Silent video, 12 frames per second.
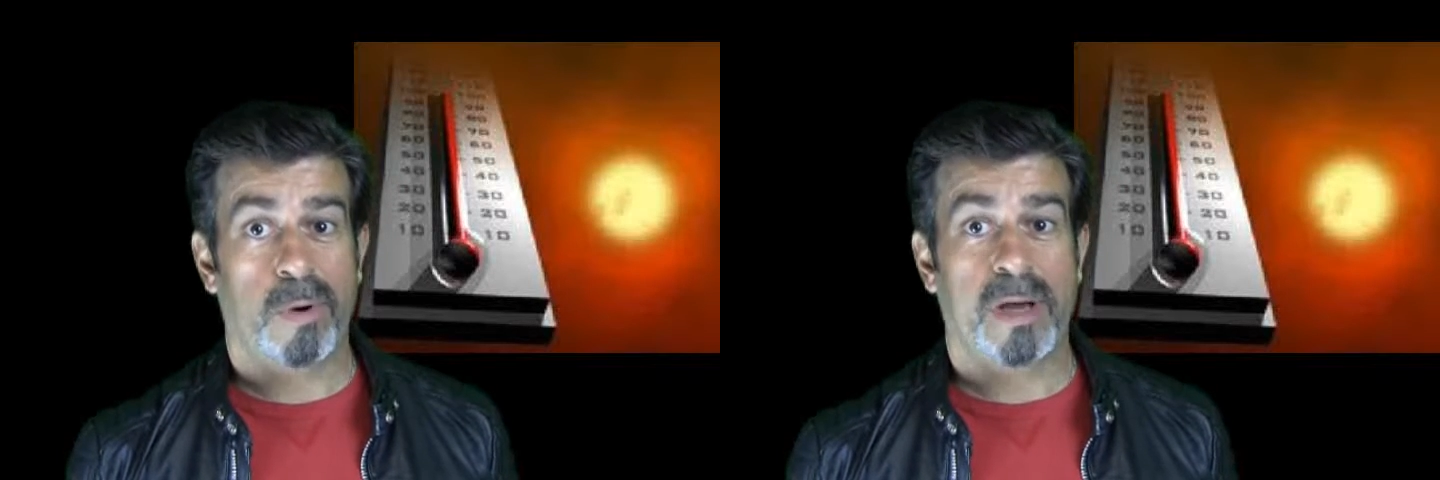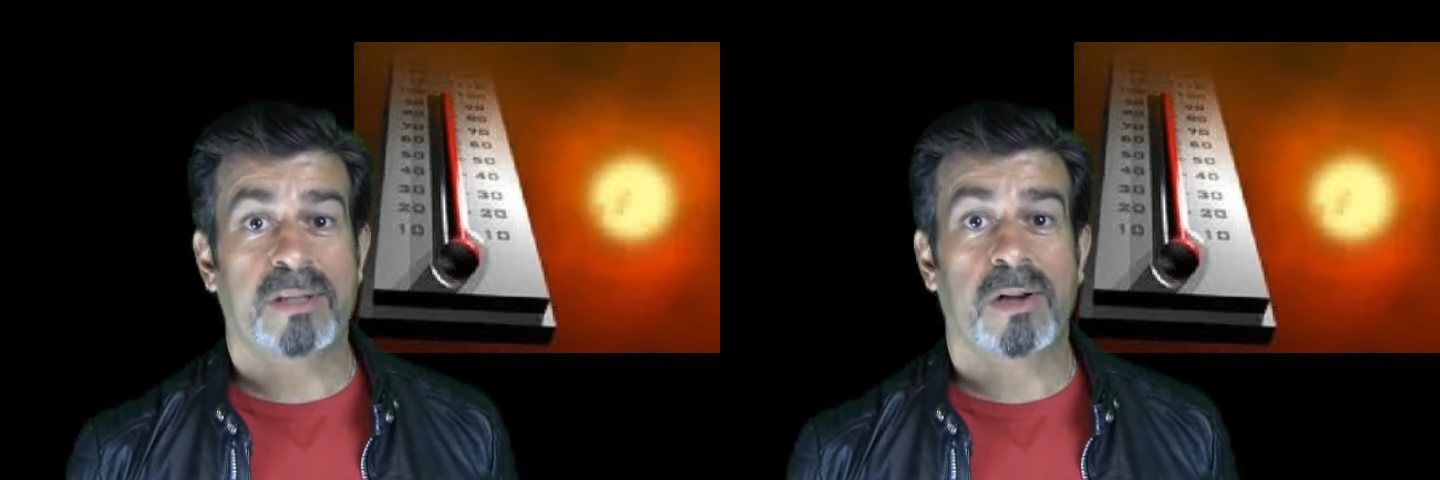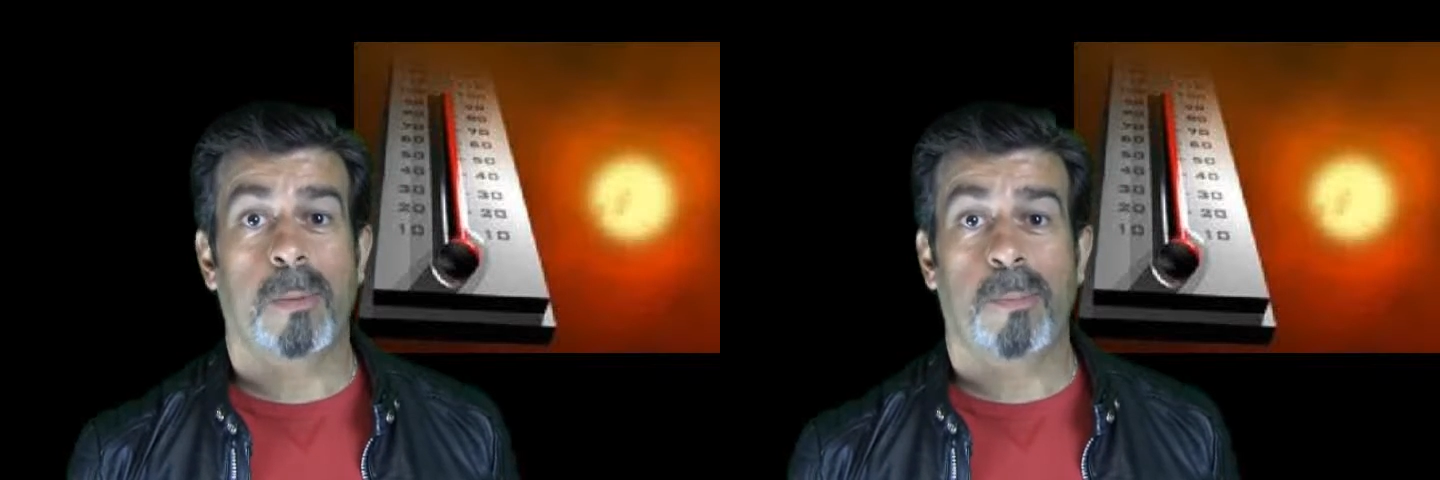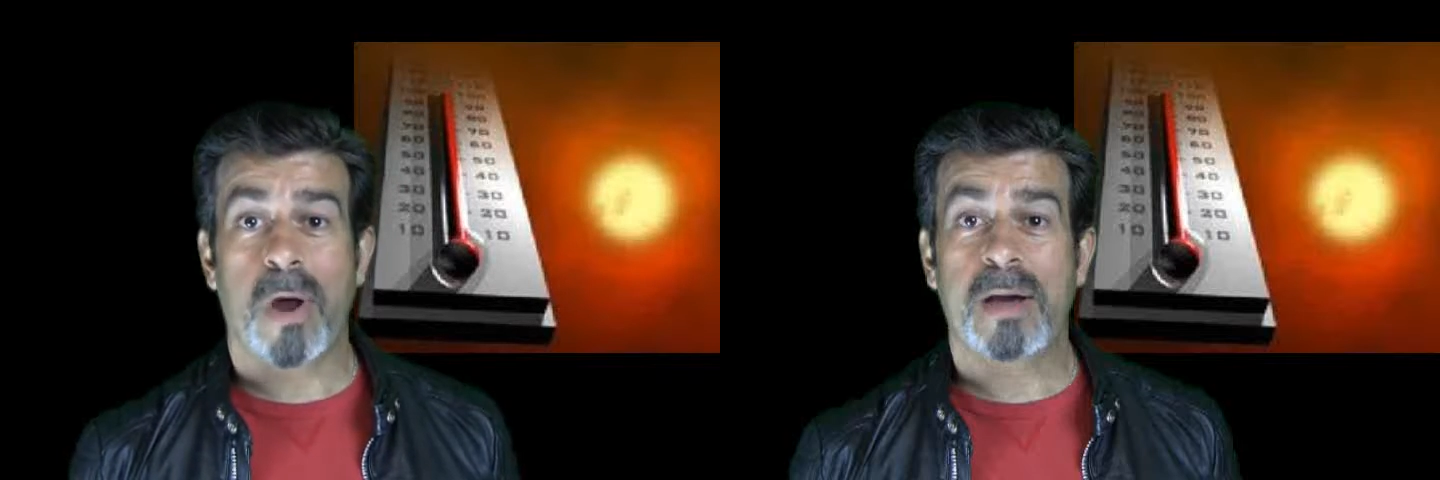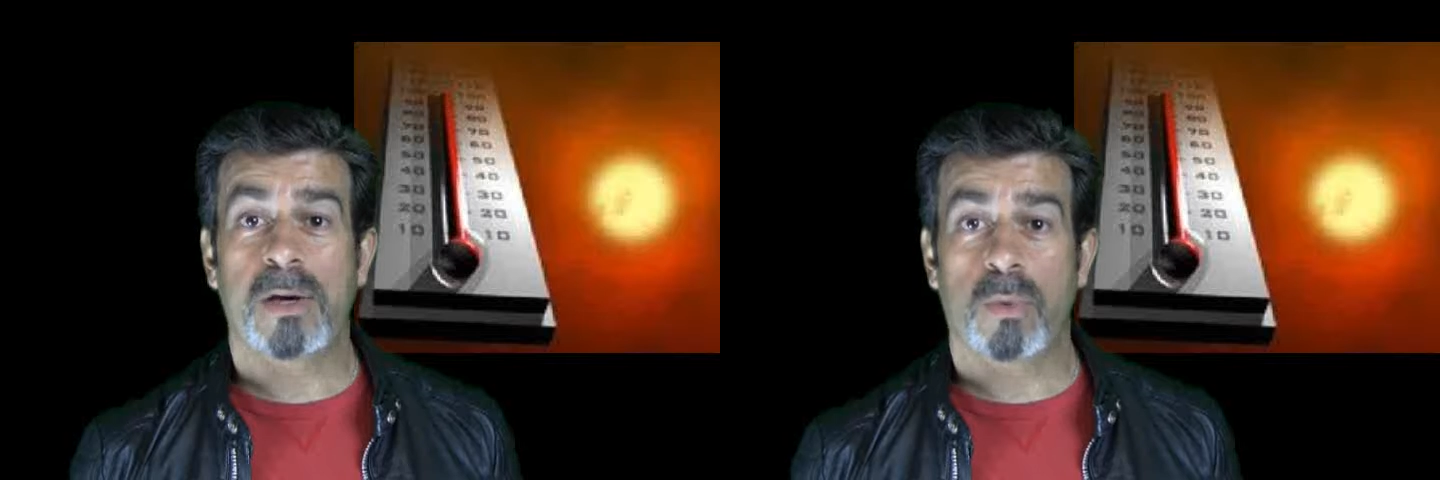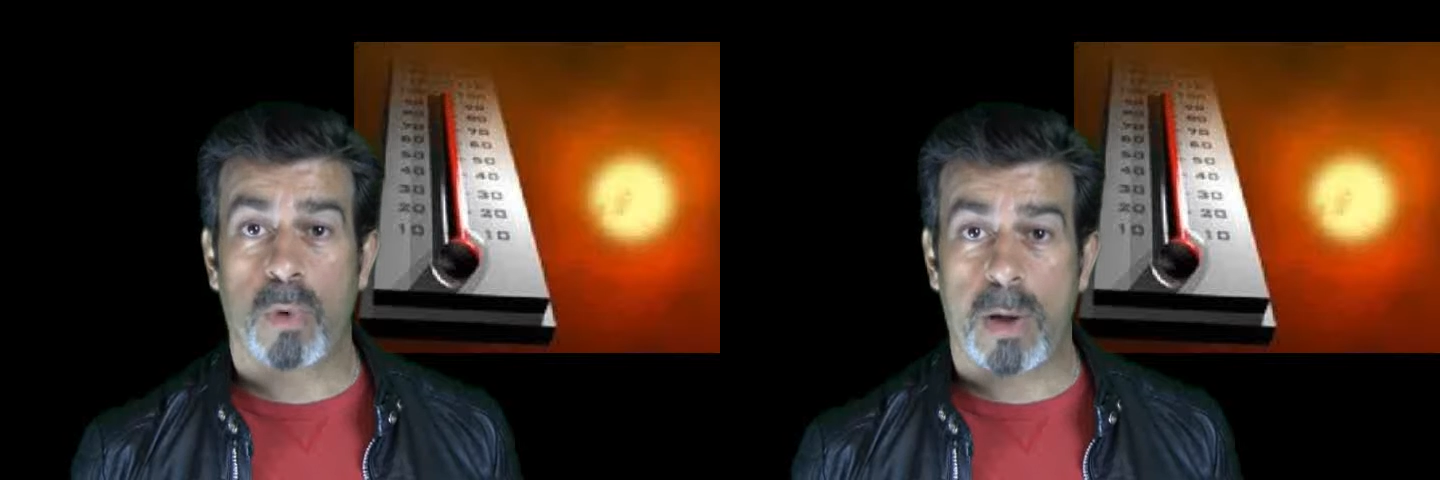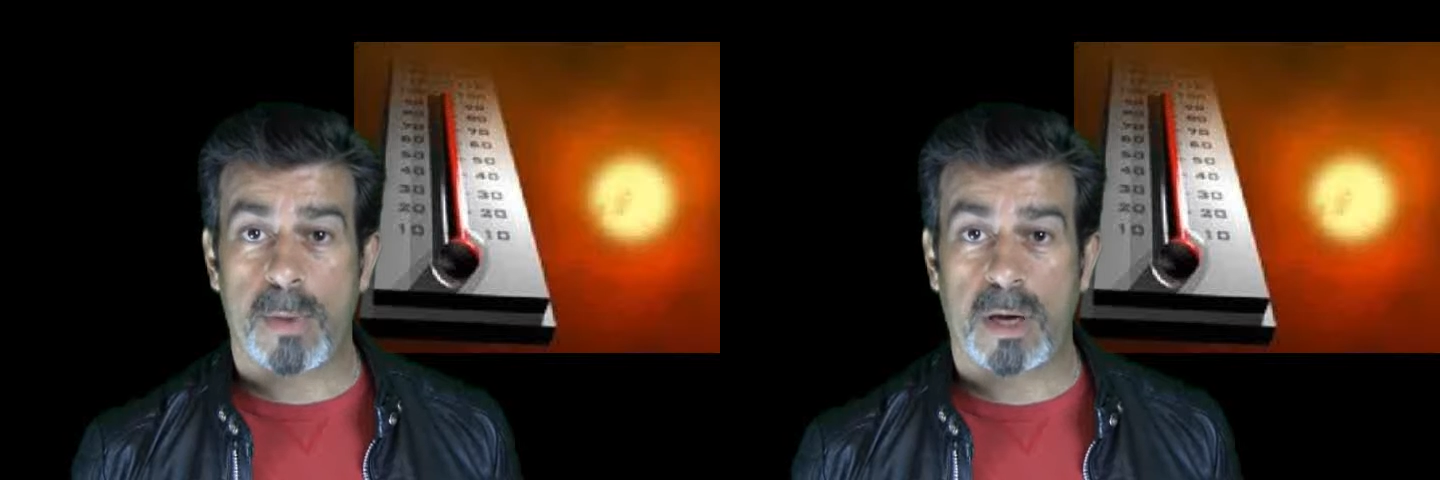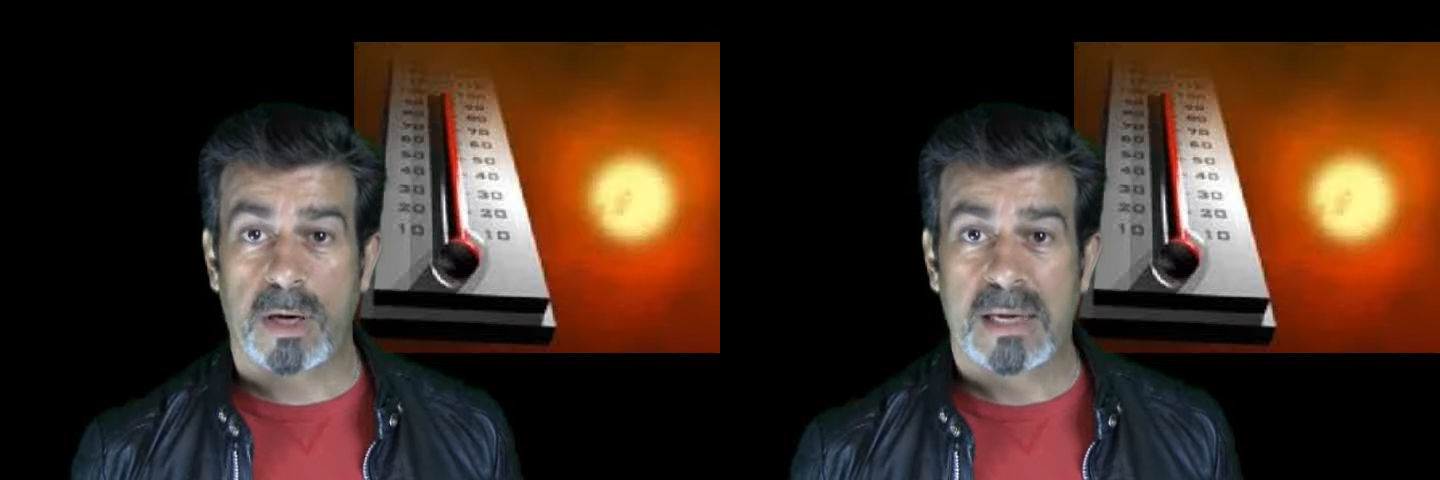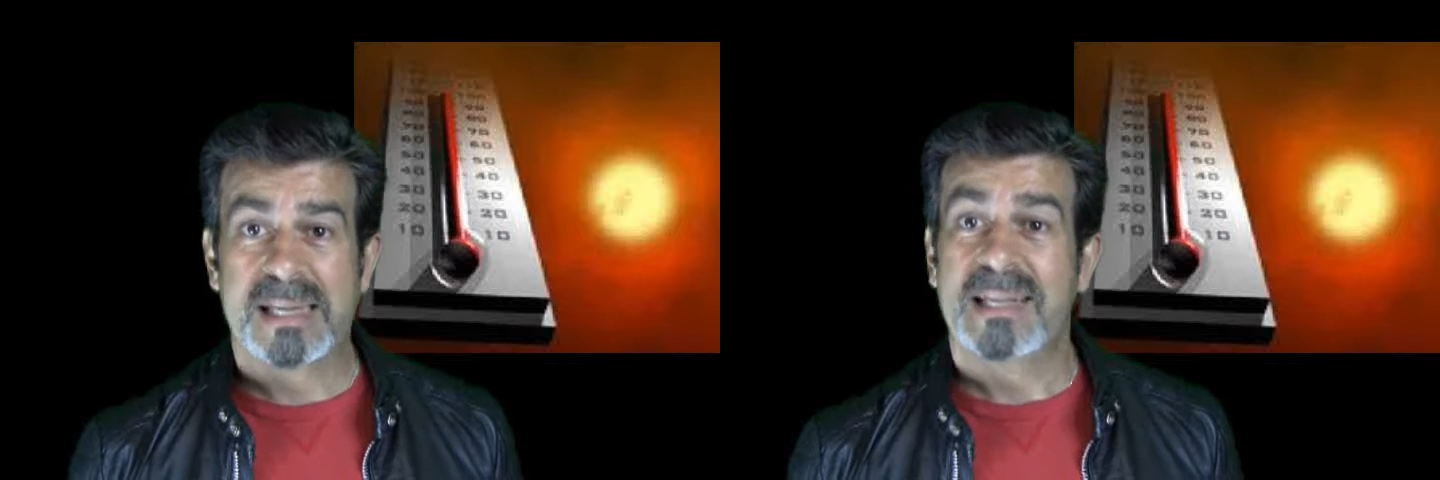risk are pregnant
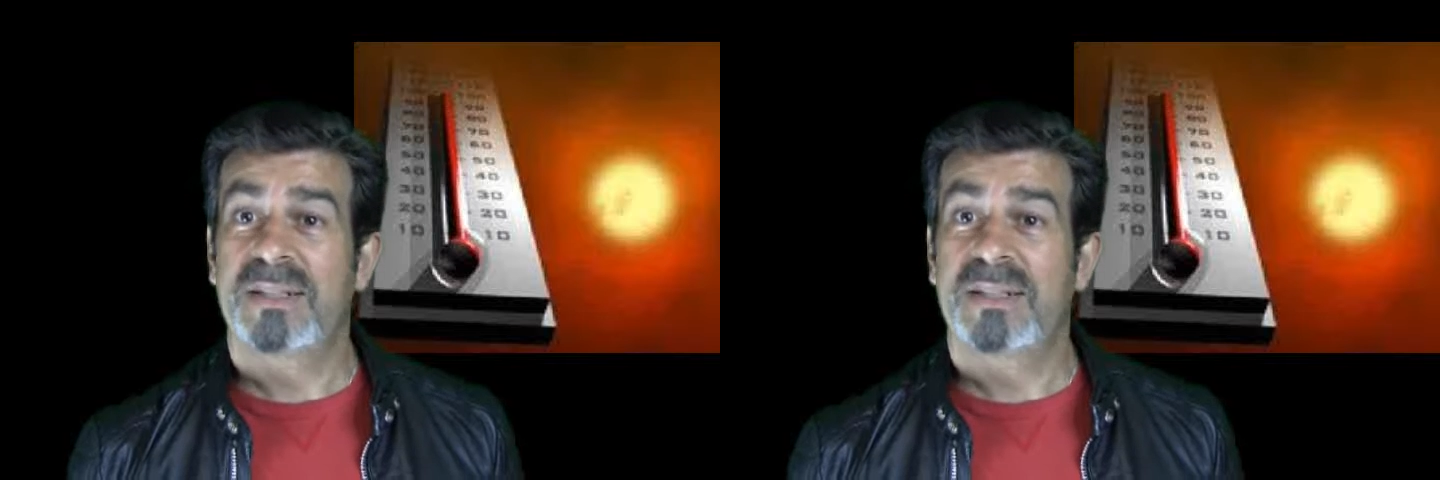women,